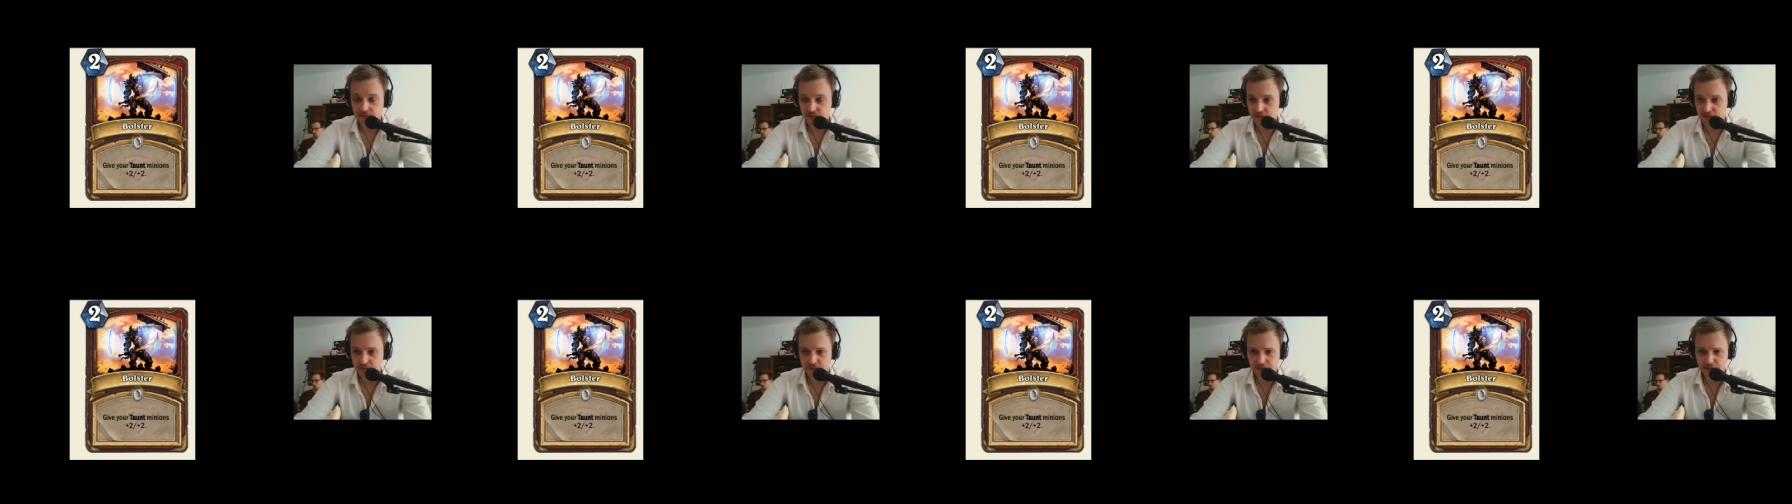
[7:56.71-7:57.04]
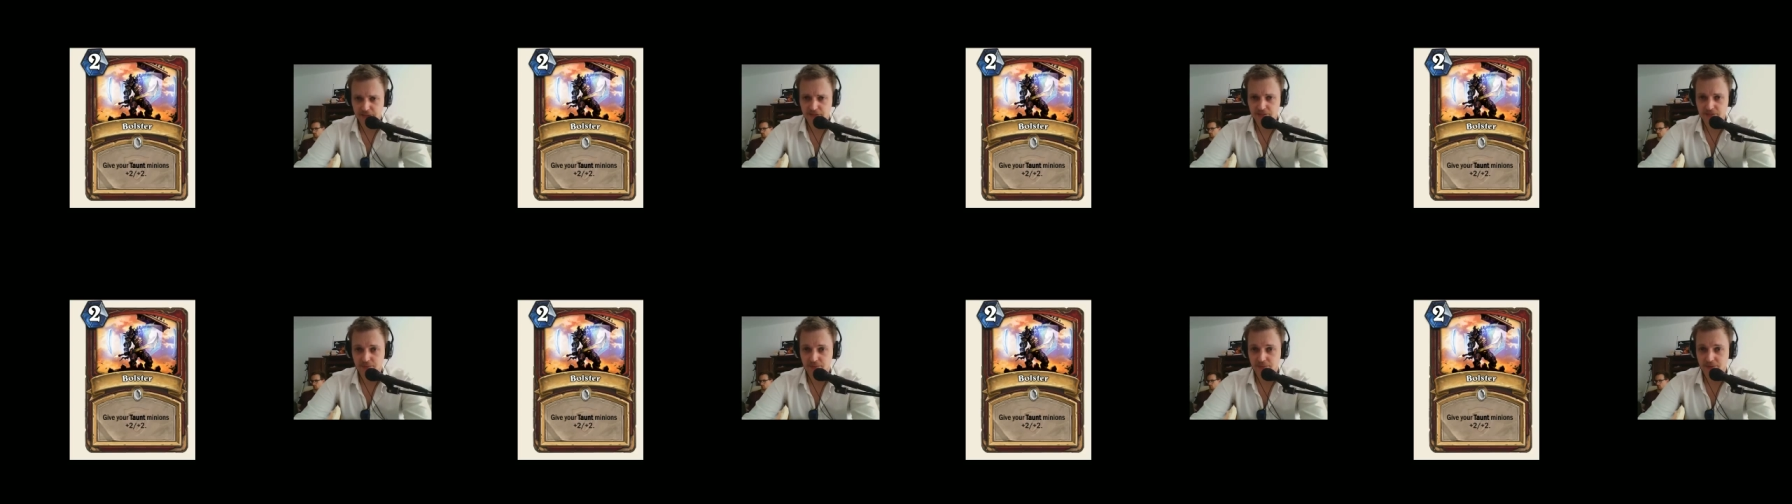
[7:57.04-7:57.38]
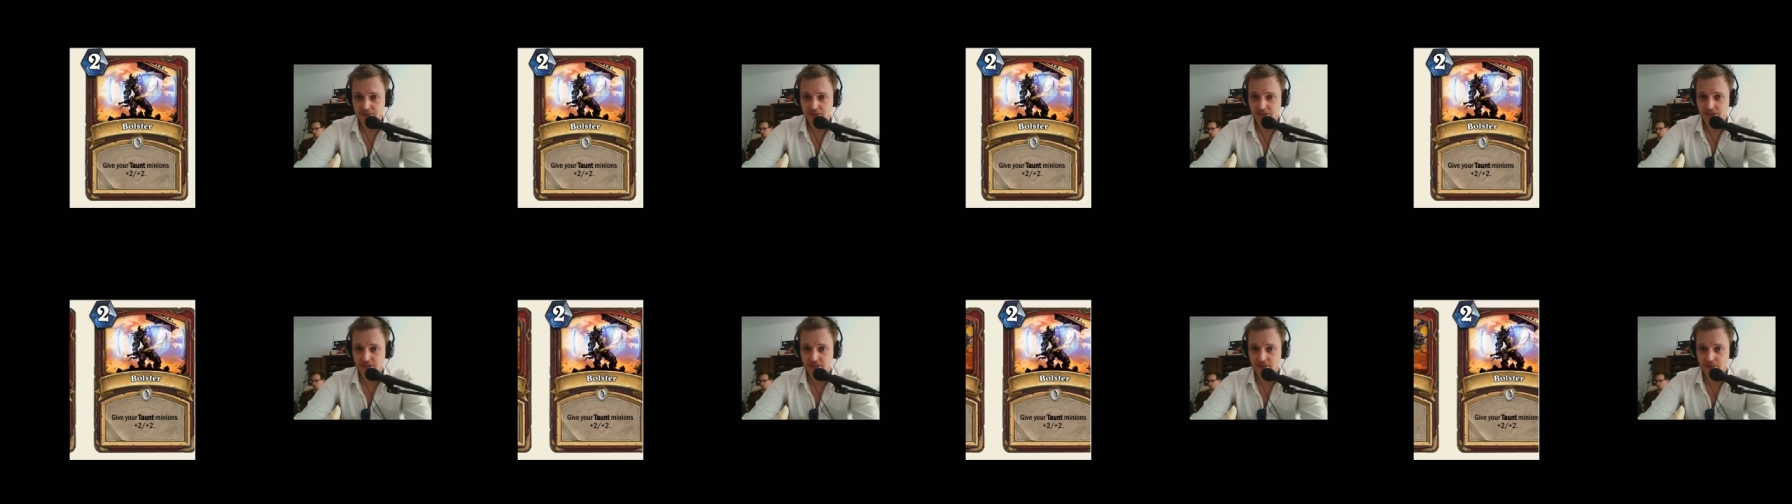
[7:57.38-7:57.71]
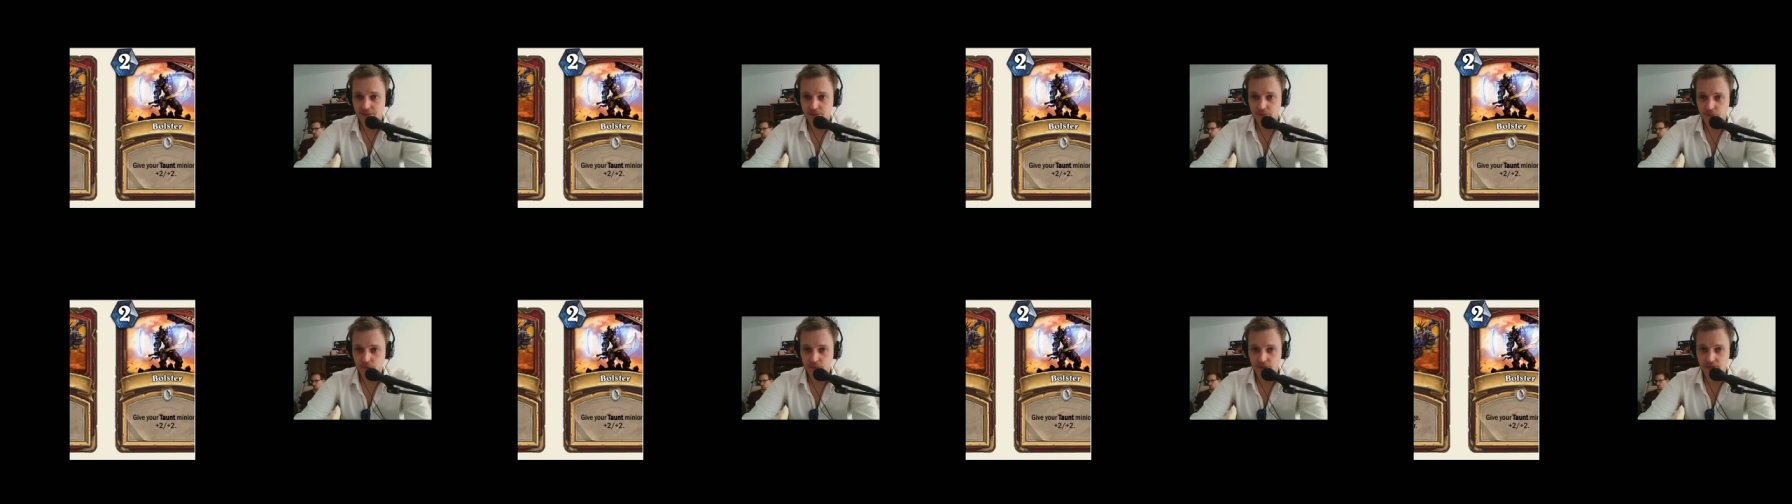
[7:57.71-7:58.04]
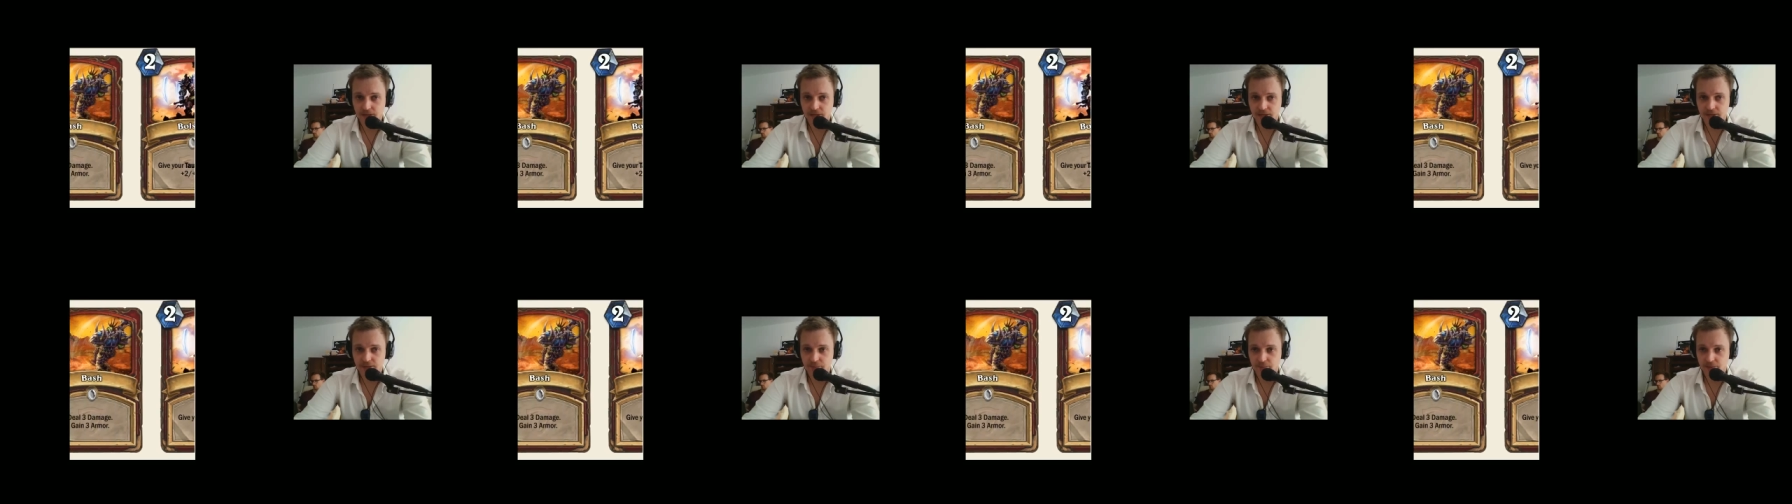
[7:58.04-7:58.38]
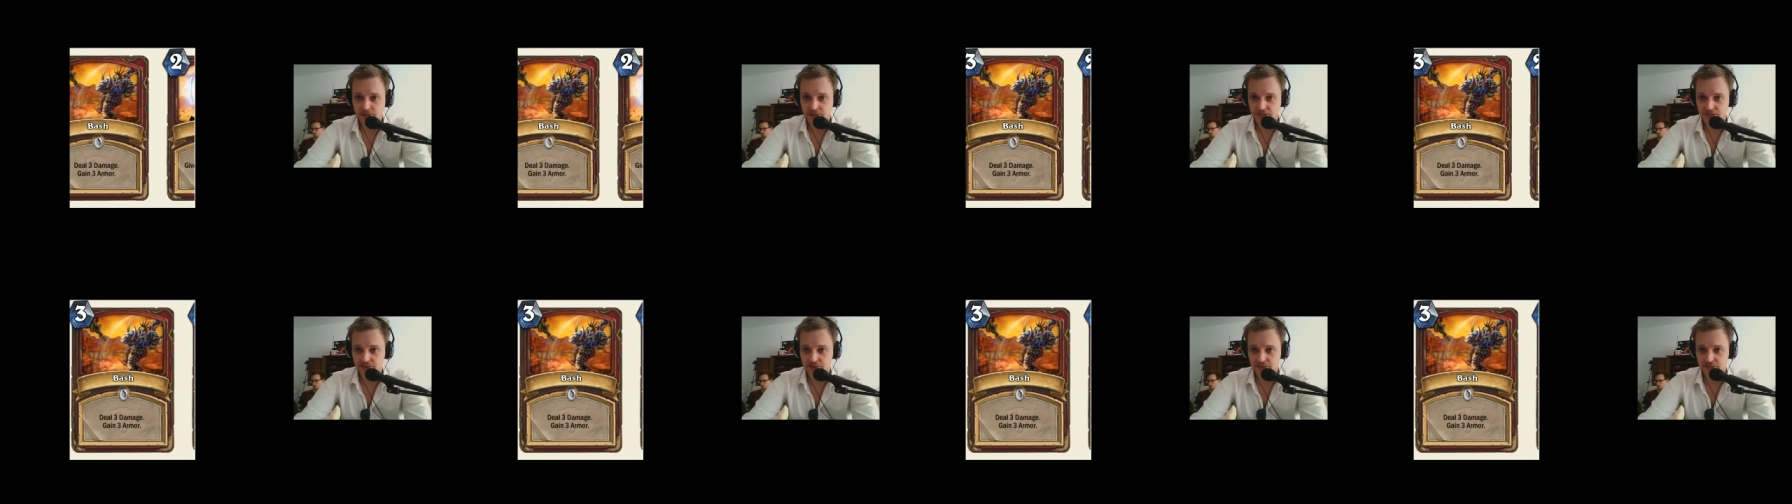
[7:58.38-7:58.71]
That's really weird
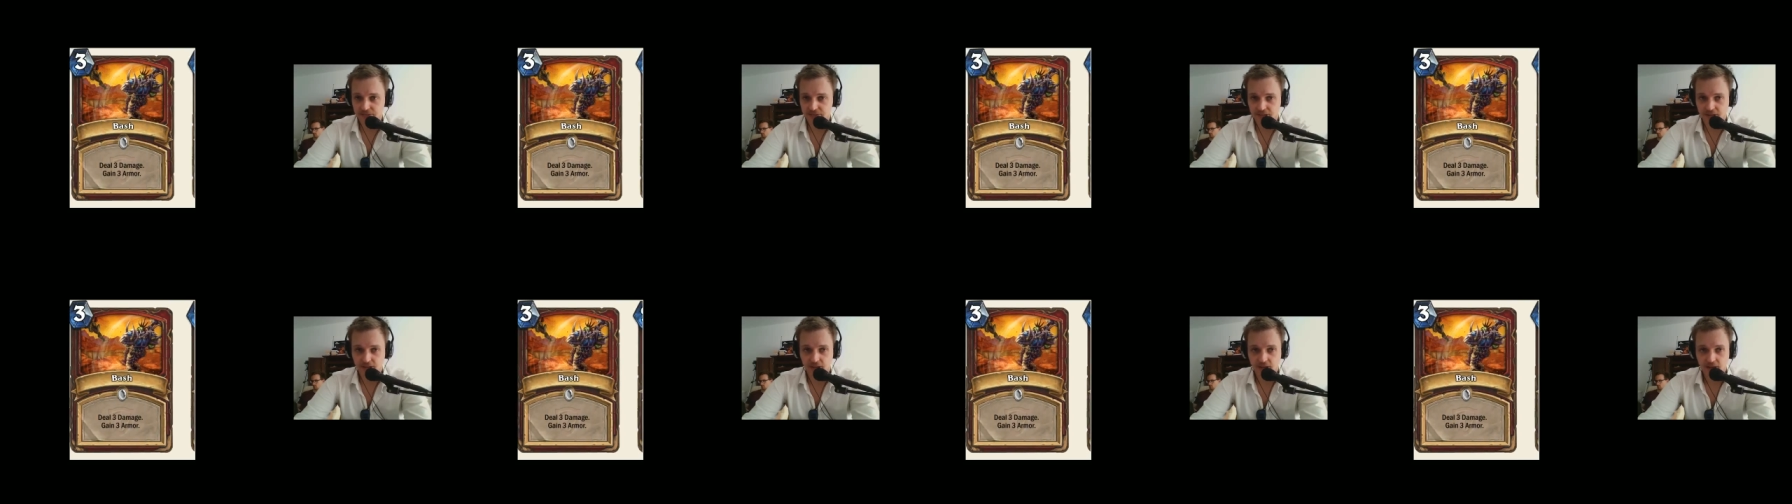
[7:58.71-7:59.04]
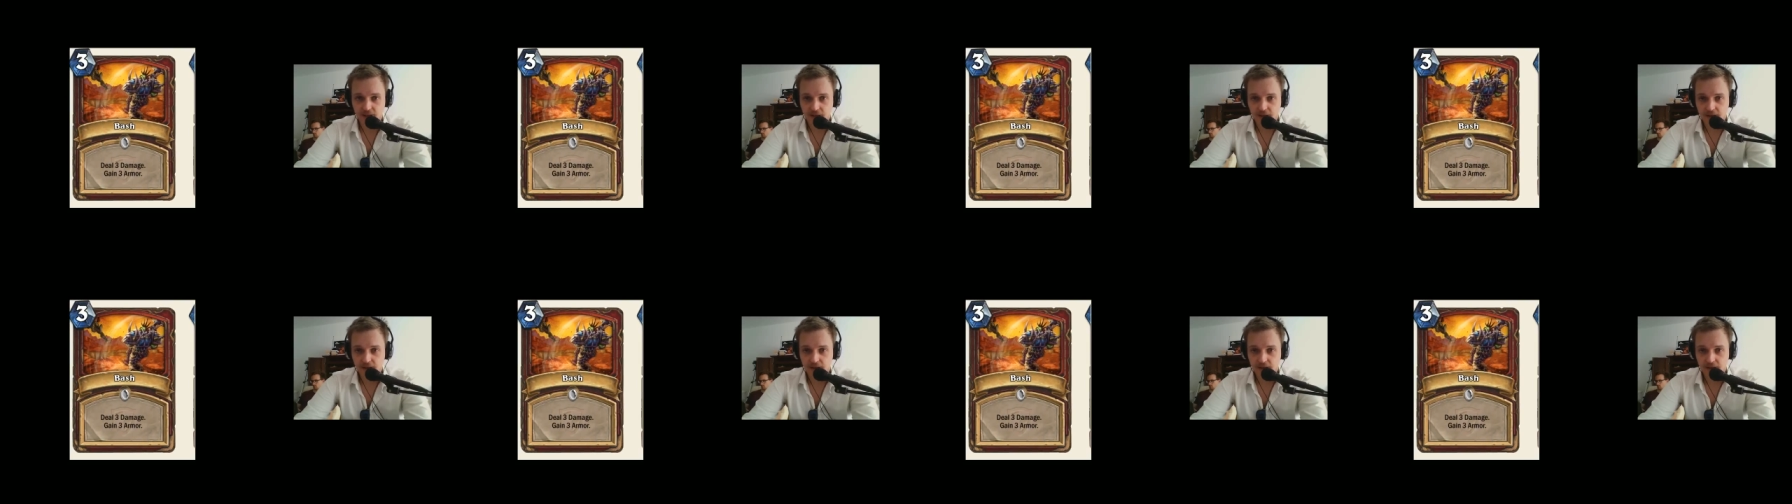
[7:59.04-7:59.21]
but interesting.